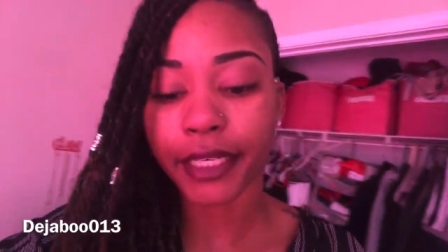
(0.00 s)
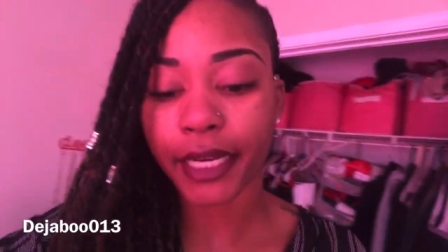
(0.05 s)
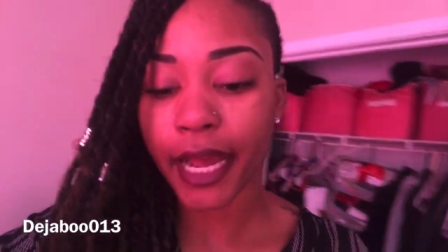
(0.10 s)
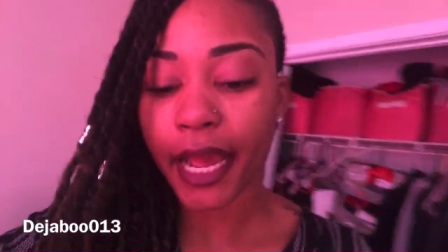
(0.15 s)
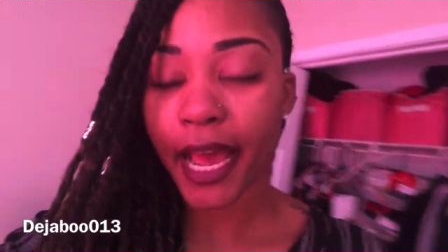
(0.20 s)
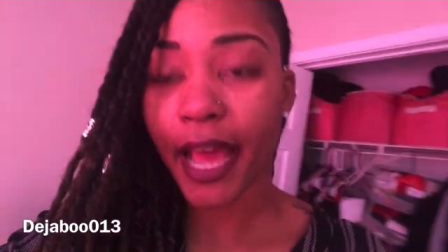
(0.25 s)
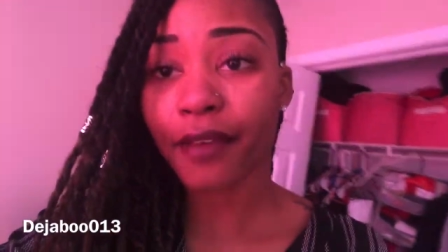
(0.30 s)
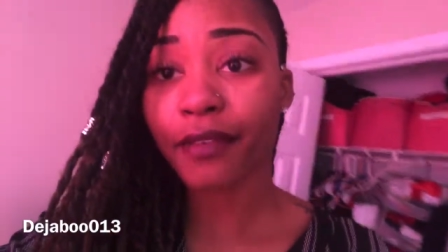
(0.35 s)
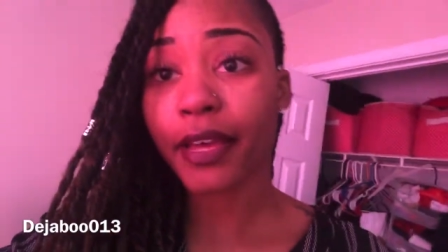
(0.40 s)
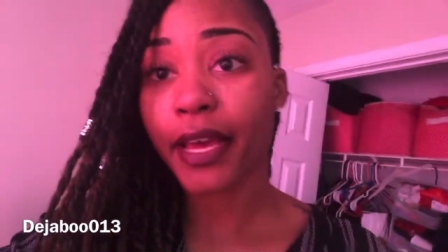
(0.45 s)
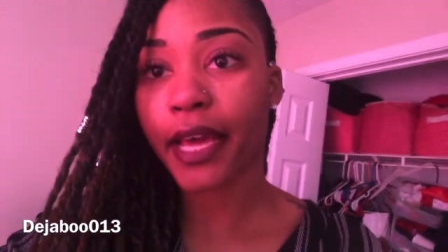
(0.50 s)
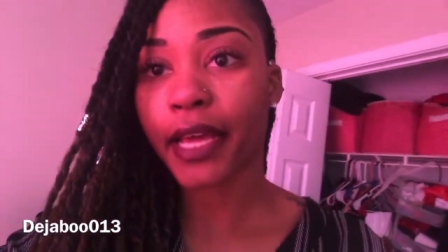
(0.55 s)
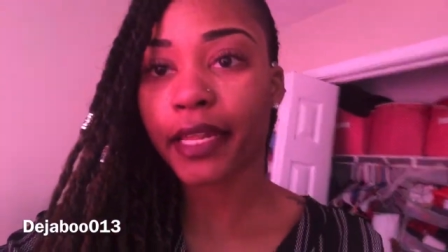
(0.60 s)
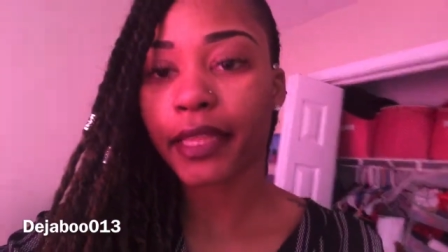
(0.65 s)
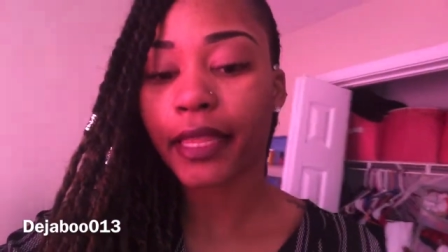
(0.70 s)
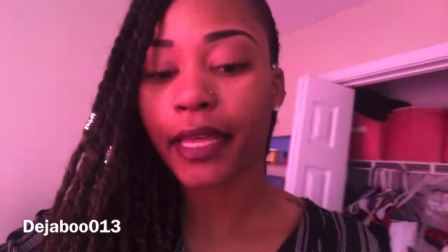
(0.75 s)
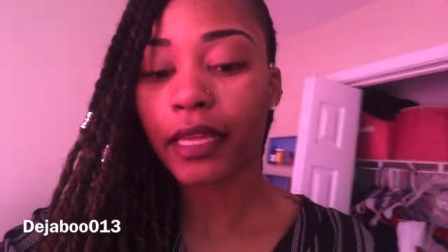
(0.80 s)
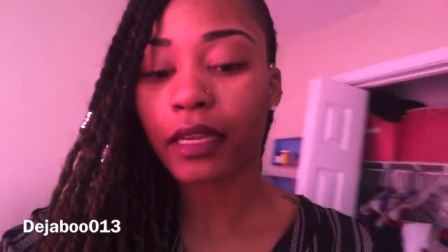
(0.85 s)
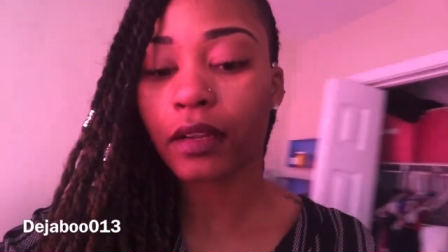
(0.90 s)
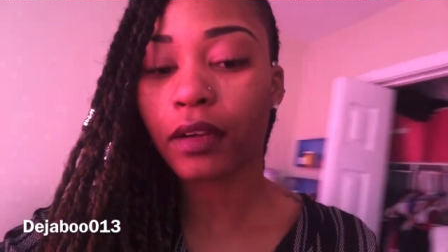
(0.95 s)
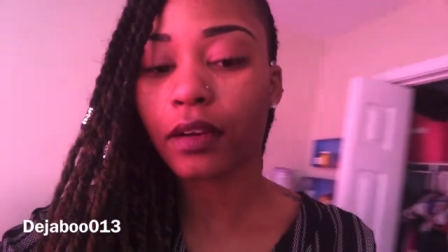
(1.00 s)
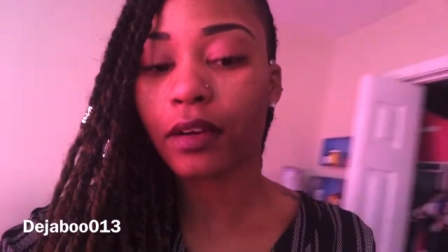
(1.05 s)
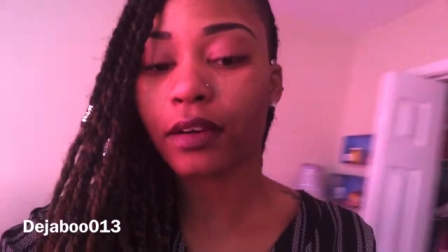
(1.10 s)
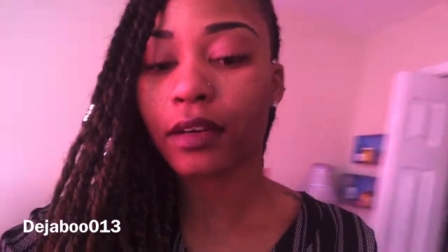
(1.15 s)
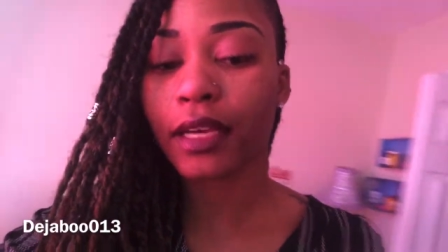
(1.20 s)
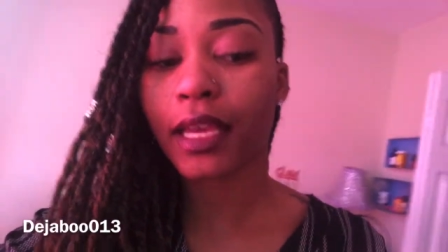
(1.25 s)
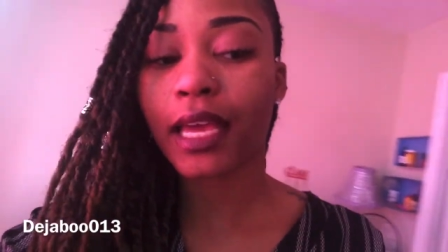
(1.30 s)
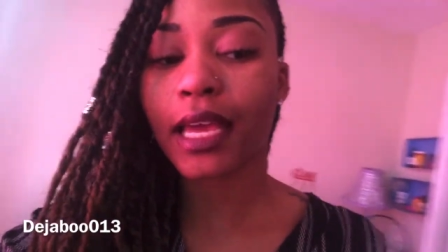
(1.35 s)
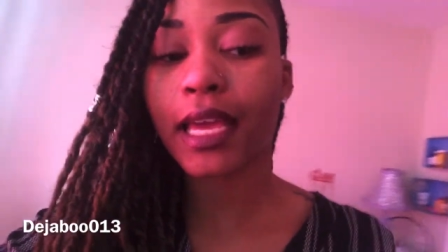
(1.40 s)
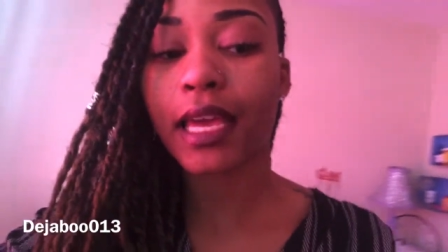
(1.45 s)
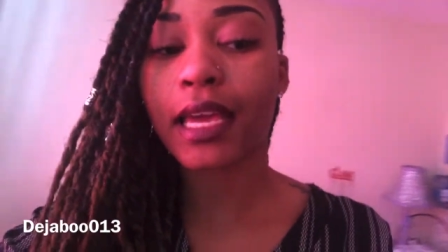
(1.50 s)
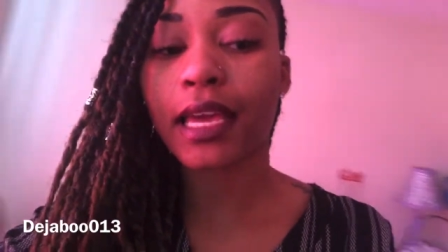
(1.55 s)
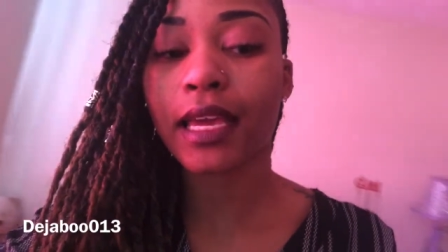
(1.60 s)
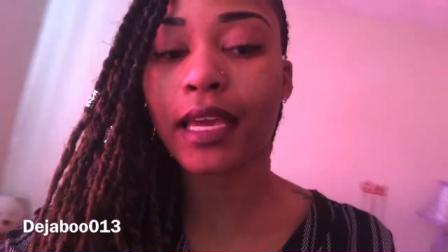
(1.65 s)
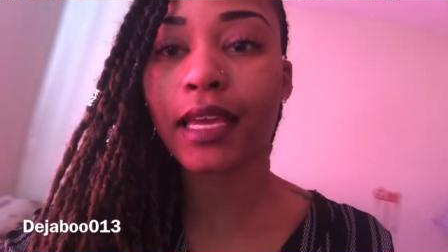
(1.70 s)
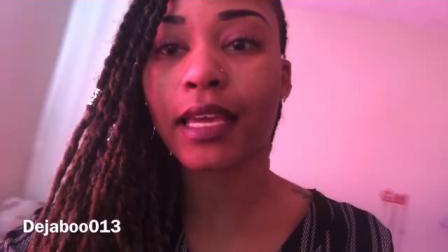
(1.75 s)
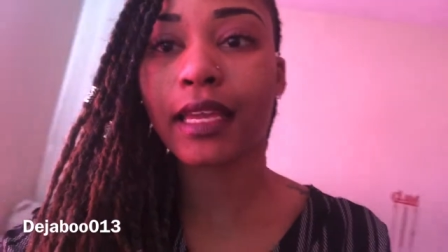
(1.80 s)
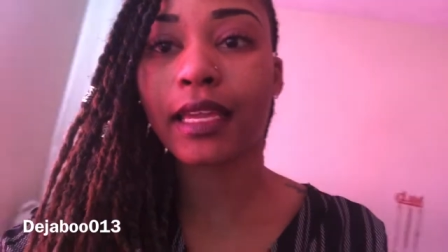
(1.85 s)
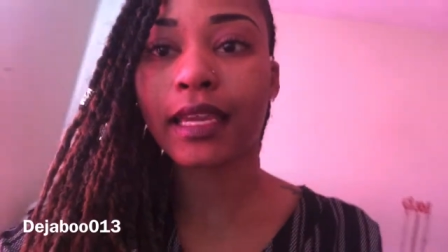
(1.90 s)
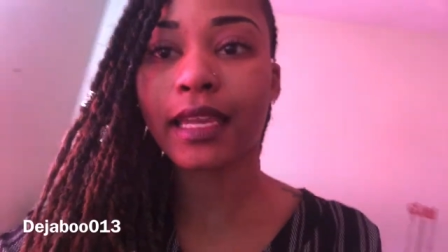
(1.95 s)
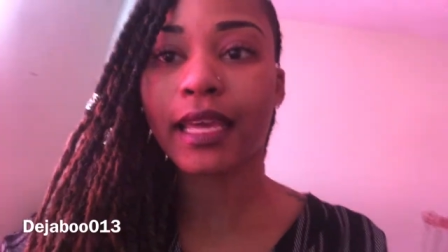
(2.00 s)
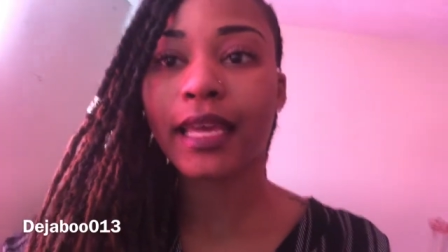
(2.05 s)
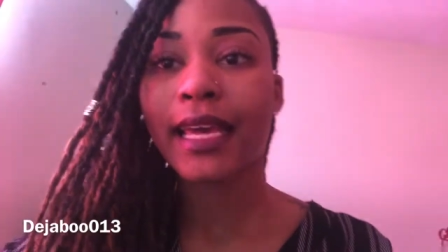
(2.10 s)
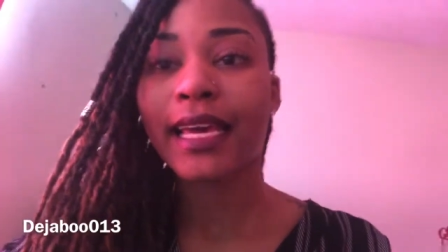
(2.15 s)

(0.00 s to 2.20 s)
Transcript: I haven't had it that long, and